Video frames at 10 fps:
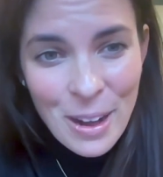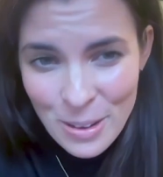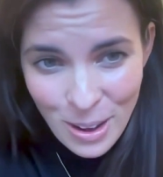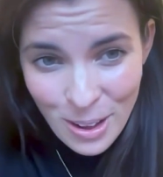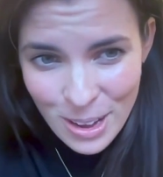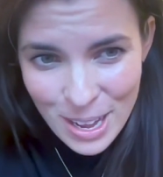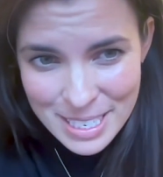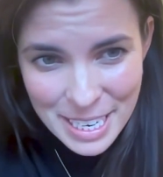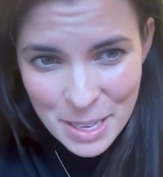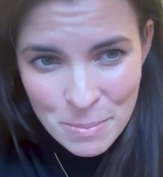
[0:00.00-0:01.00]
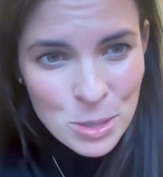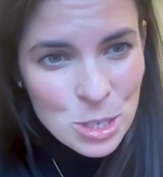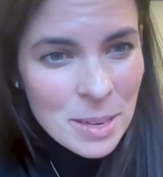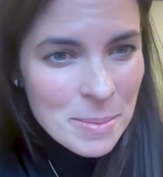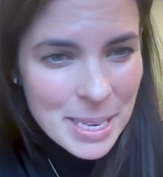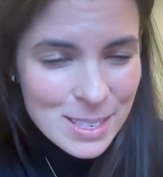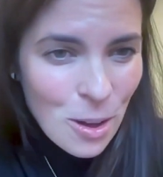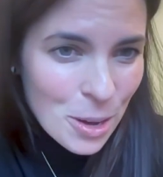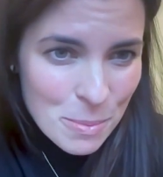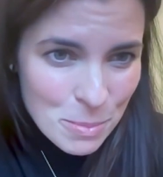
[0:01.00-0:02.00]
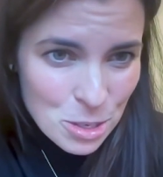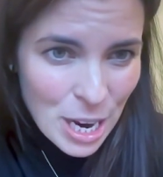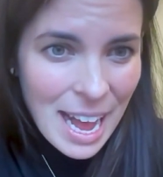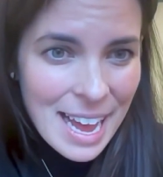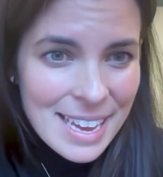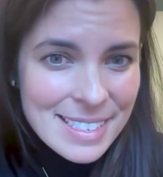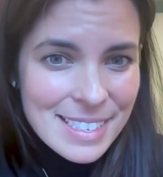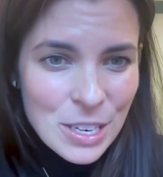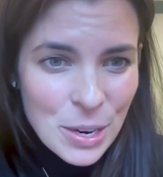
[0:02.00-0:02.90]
alcohol content kombucha because all kombucha has,